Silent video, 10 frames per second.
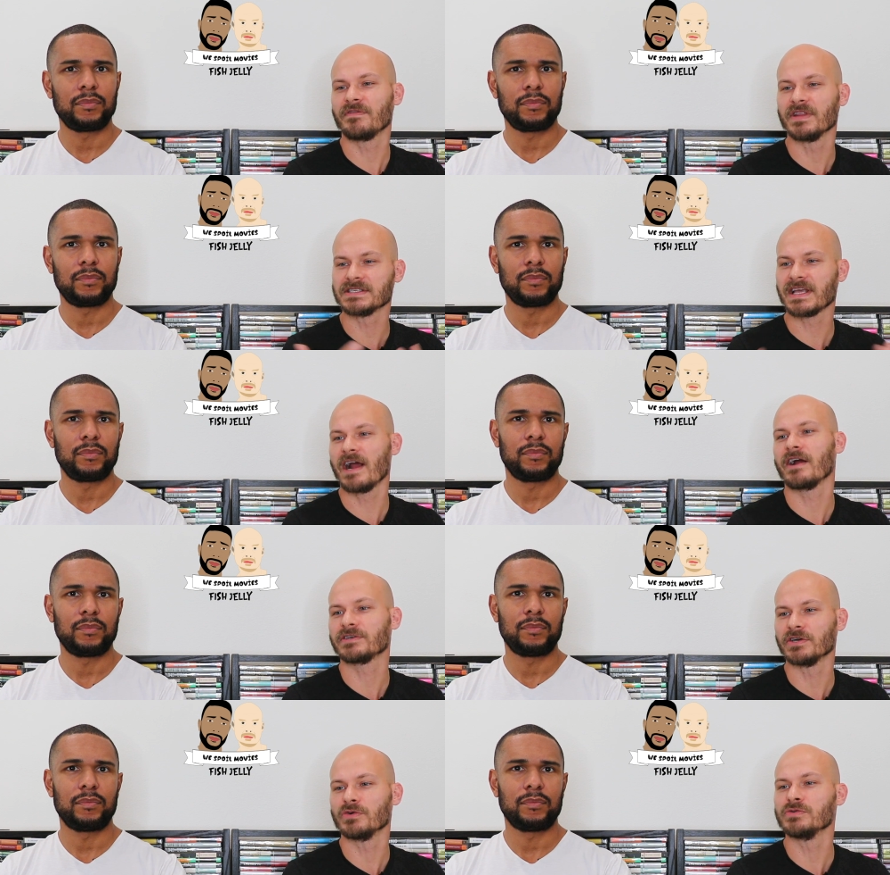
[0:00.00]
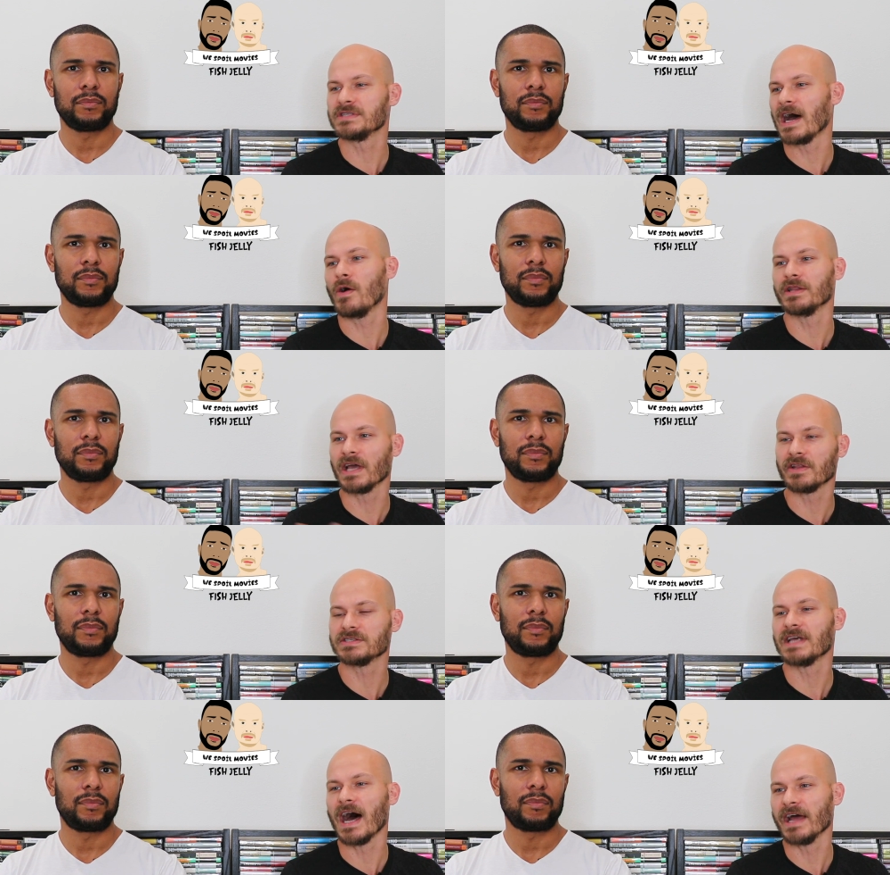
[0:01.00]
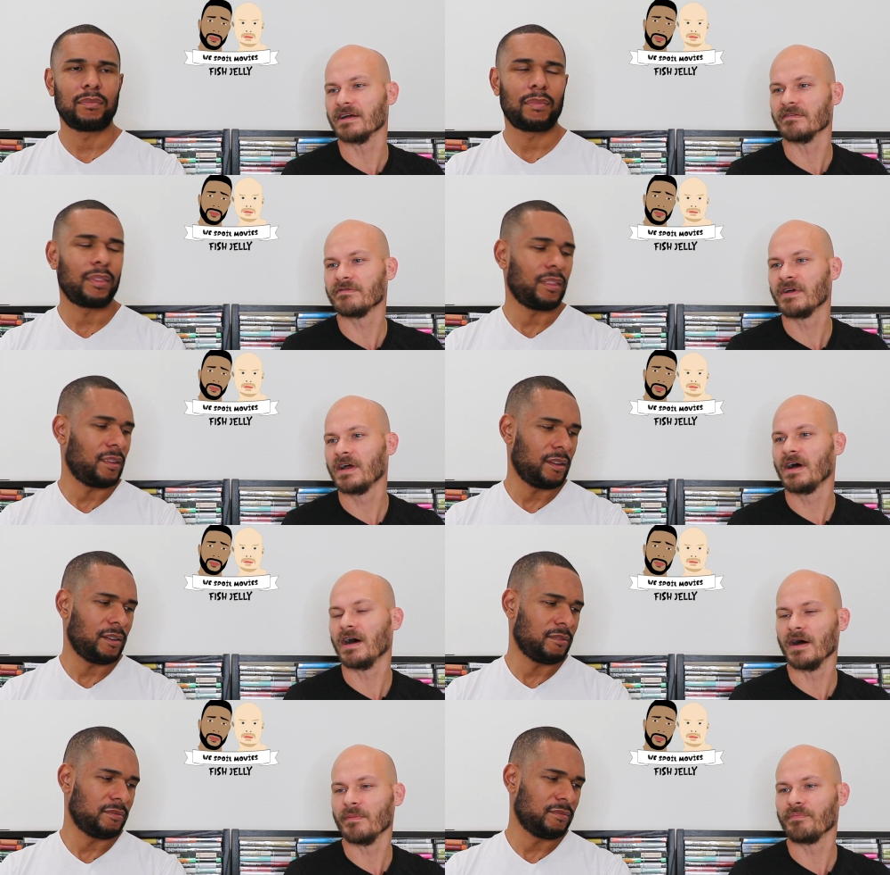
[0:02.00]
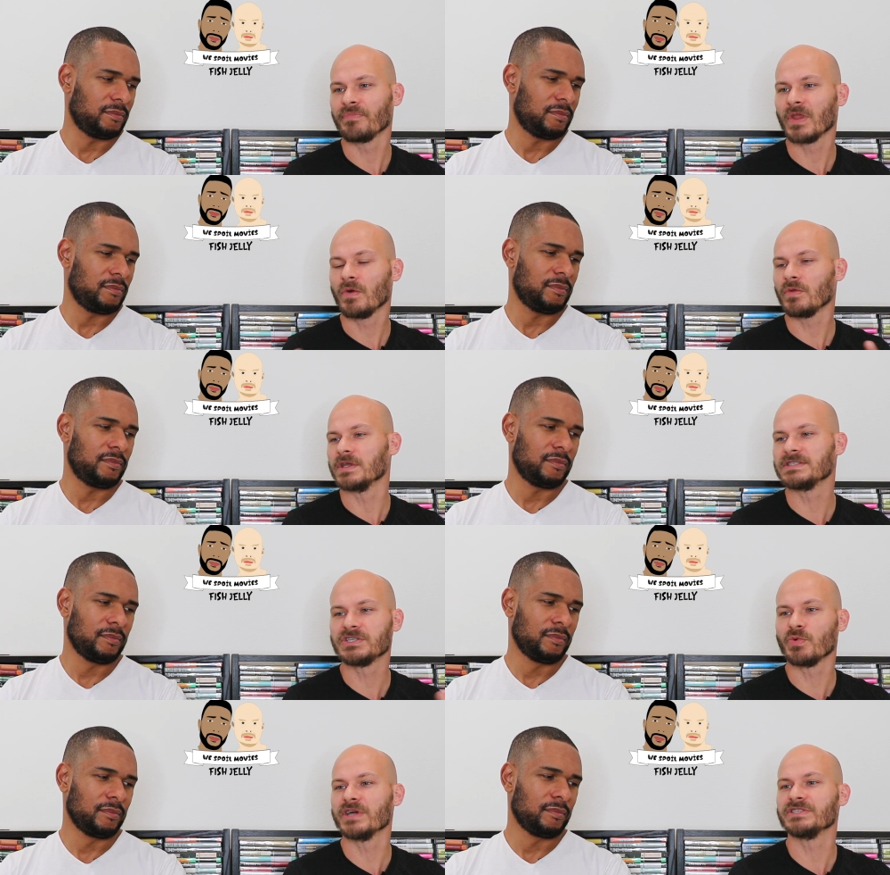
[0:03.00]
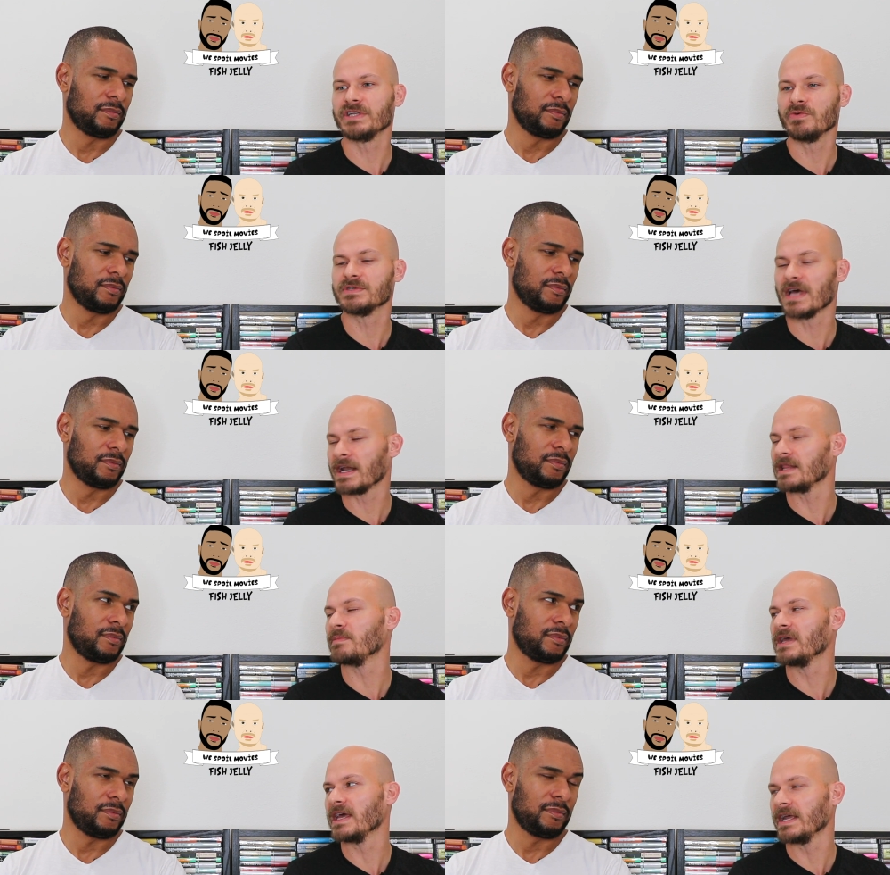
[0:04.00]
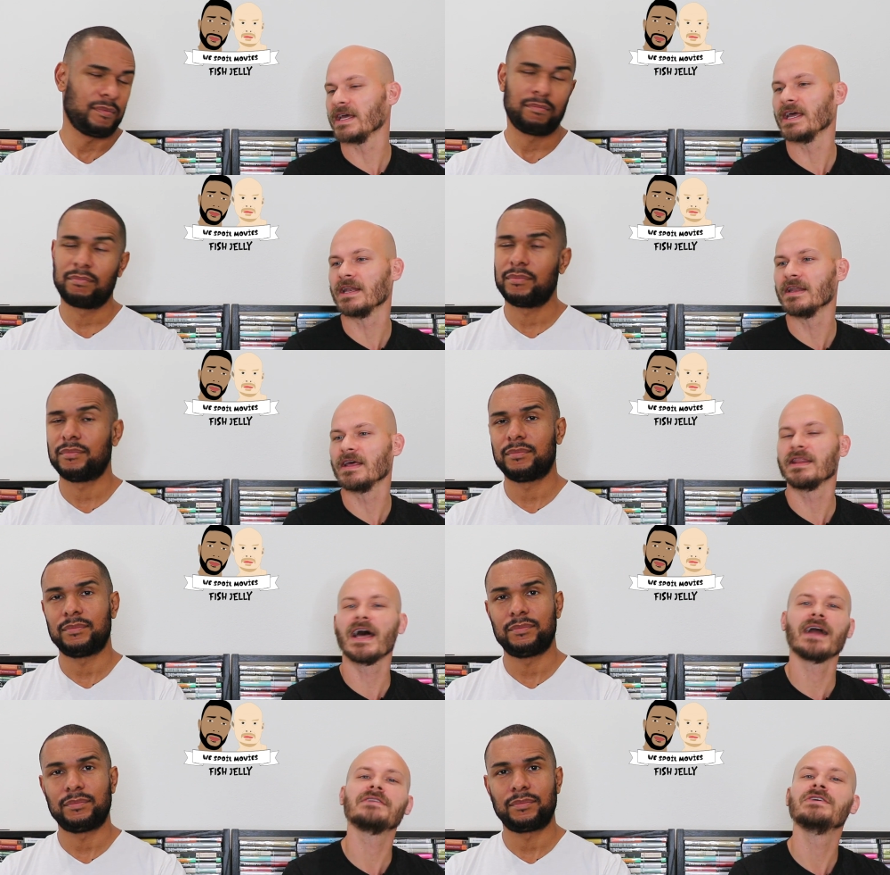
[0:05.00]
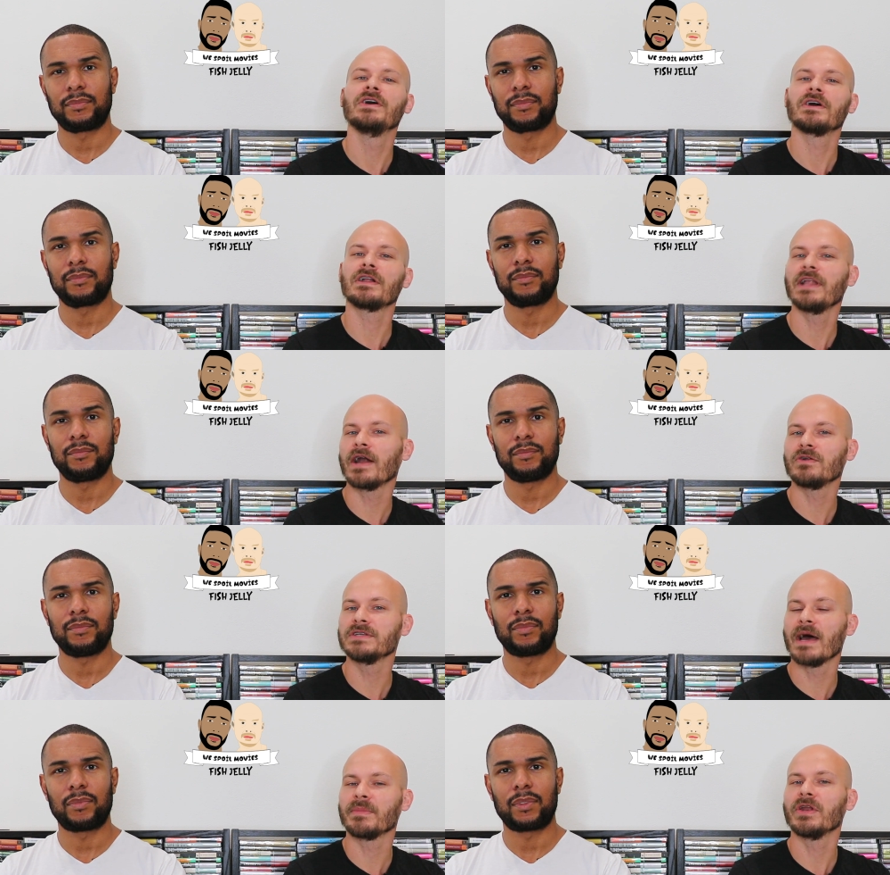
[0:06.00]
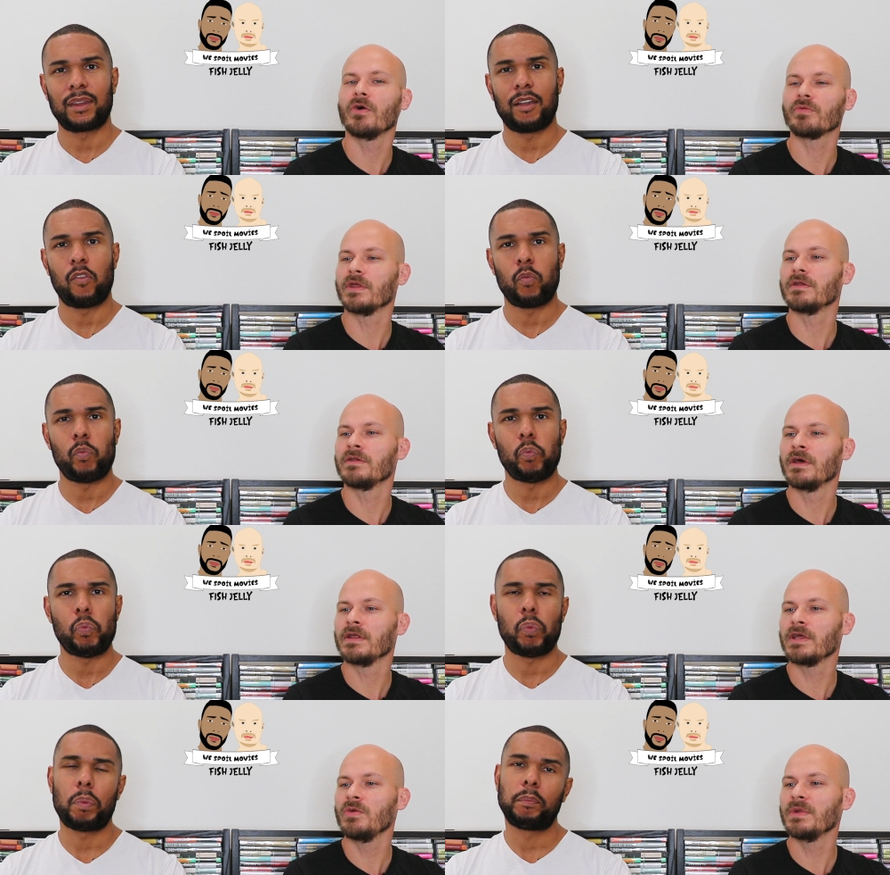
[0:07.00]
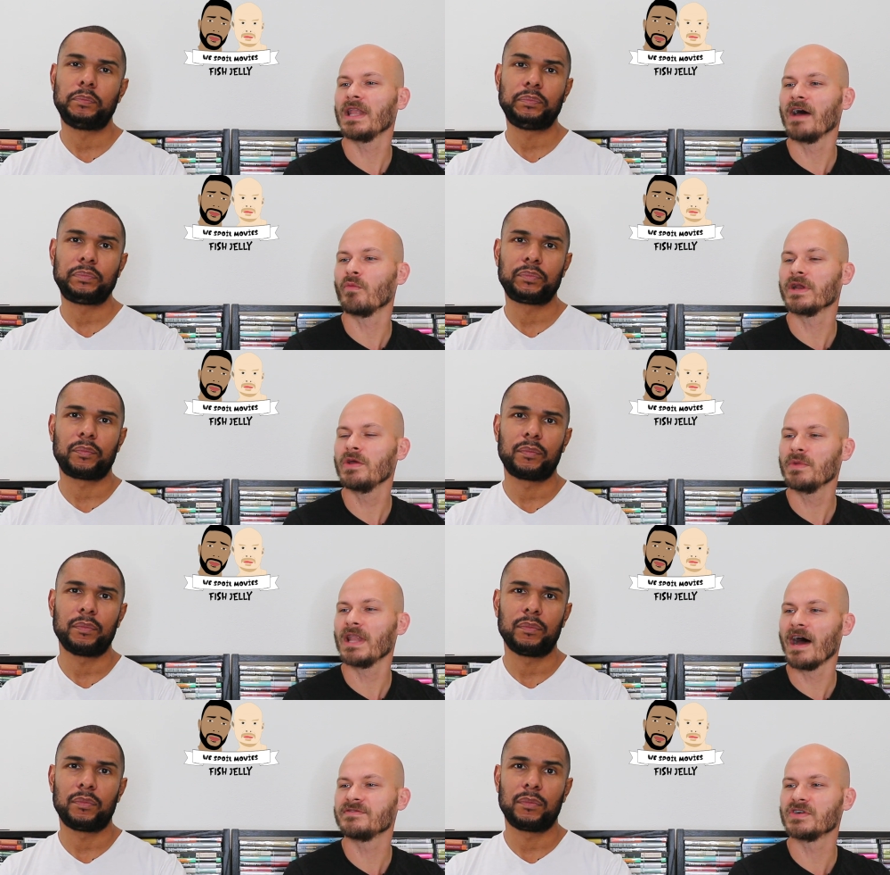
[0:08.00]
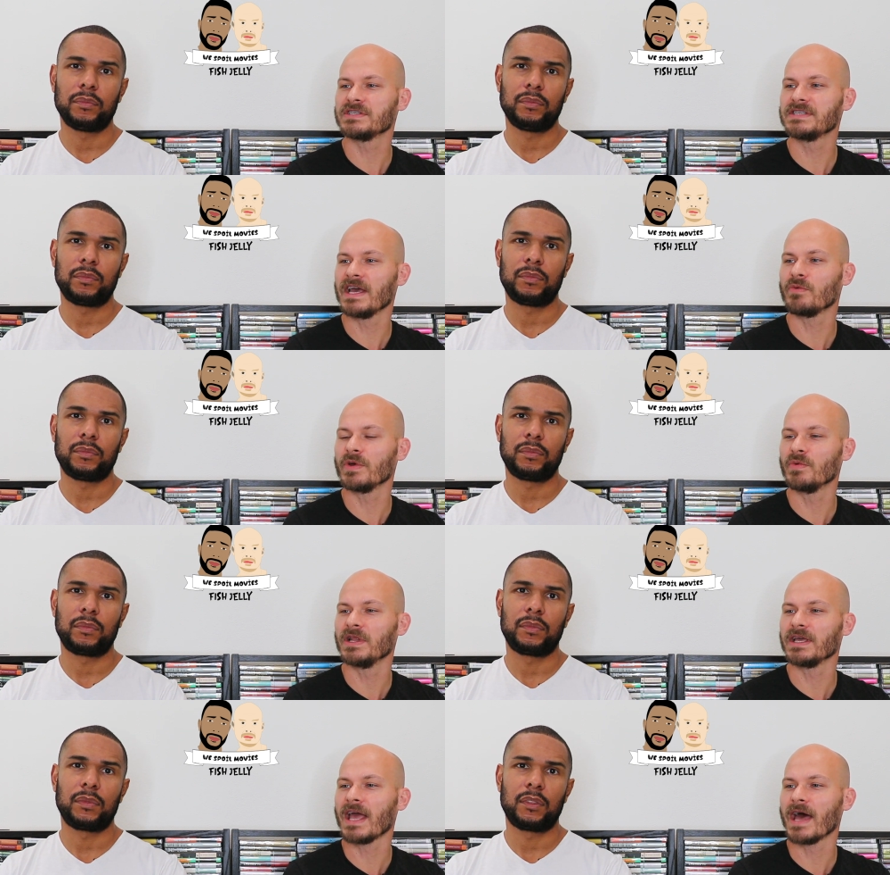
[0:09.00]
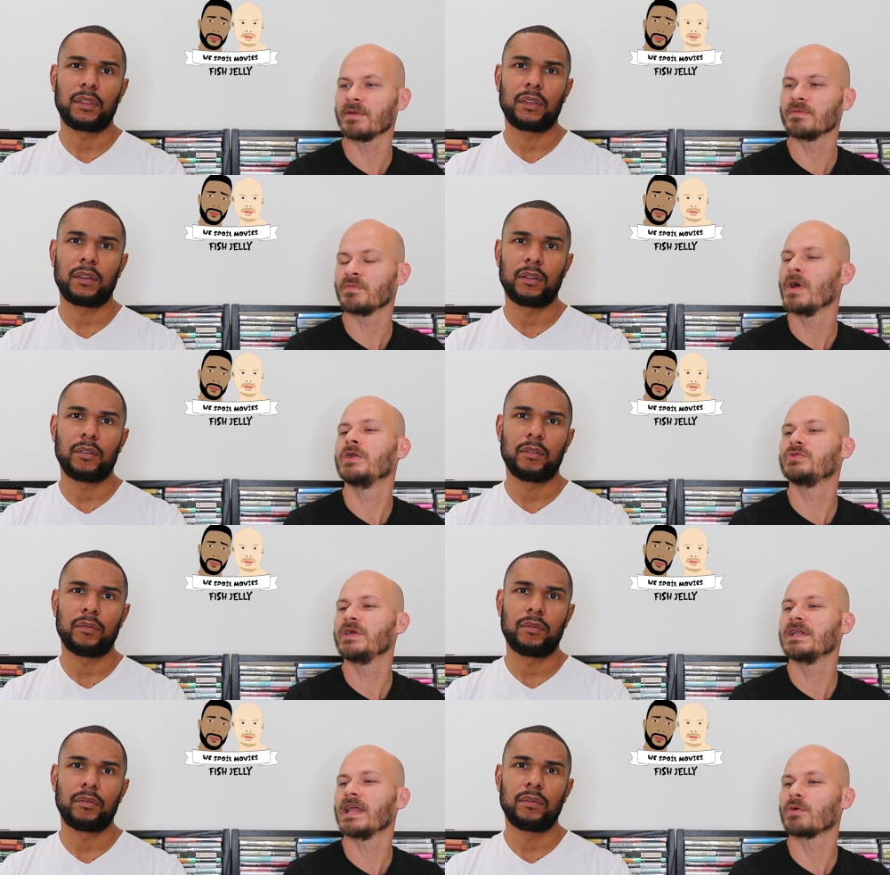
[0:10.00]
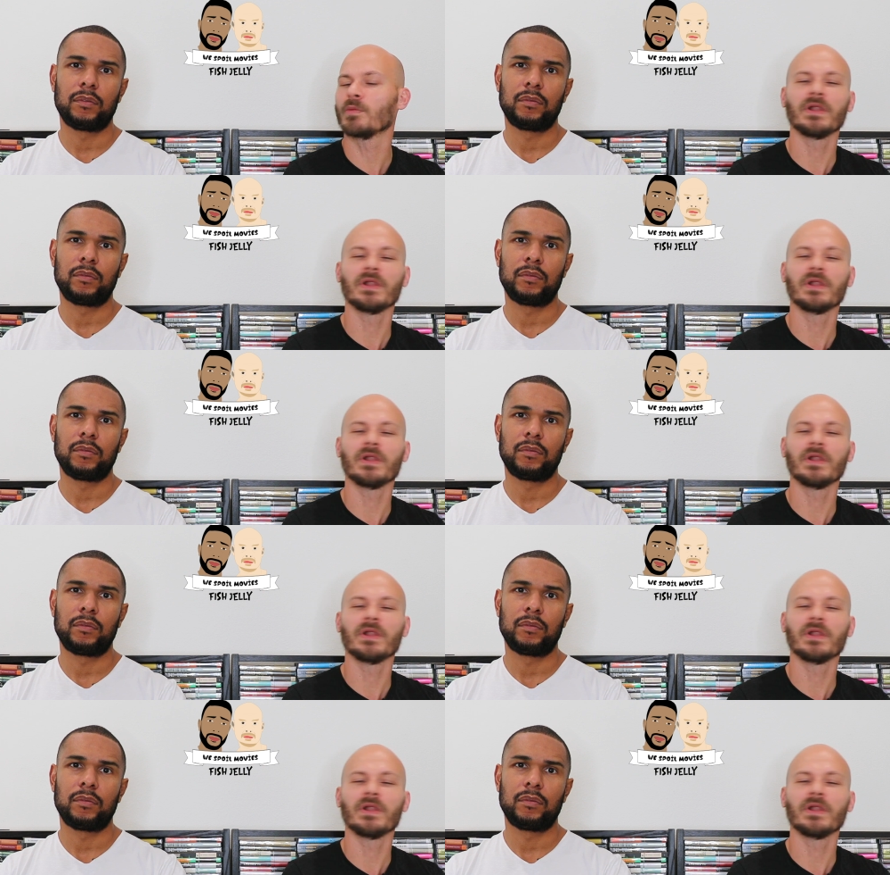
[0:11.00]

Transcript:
Speaker 1: for this character who's now on the other side of um, the situation he was at at the beginning, and in that collateral damage, you know, that human li- when human lives are at stake, we really can't treat it like we're